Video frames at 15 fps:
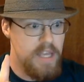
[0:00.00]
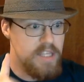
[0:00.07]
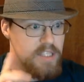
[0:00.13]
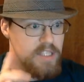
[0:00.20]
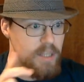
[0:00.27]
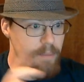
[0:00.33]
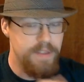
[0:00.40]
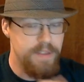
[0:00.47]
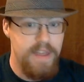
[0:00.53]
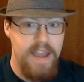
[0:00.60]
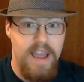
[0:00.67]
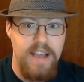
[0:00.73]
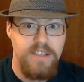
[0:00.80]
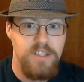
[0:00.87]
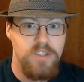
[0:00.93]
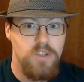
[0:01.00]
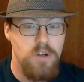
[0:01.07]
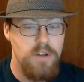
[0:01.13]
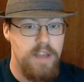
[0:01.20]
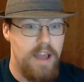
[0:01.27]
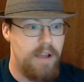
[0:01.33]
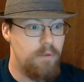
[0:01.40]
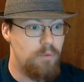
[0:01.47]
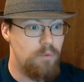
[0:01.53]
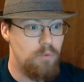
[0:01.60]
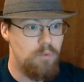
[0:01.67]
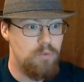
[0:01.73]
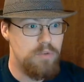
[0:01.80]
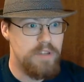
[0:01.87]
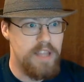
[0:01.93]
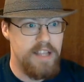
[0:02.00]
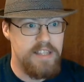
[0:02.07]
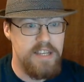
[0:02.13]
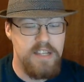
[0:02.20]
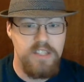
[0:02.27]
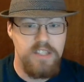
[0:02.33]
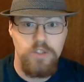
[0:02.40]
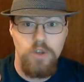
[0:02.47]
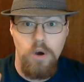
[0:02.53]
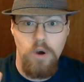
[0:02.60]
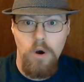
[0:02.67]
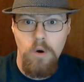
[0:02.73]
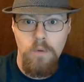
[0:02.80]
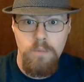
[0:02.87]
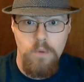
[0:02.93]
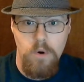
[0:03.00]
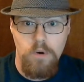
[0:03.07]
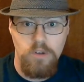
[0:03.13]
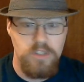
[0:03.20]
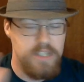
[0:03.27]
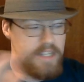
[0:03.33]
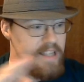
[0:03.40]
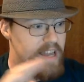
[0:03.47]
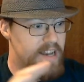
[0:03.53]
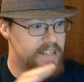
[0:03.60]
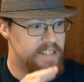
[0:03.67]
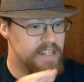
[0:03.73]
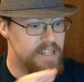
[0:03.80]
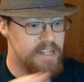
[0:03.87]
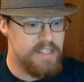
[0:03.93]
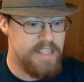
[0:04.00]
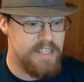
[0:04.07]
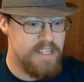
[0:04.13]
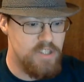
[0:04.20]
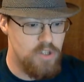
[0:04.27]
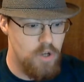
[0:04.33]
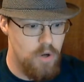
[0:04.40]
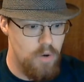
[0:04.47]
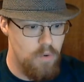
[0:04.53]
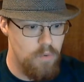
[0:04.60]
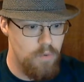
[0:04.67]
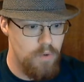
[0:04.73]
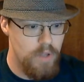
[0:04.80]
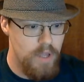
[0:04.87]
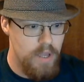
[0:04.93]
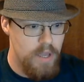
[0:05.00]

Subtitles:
Something that has that does its own morals, that it does its own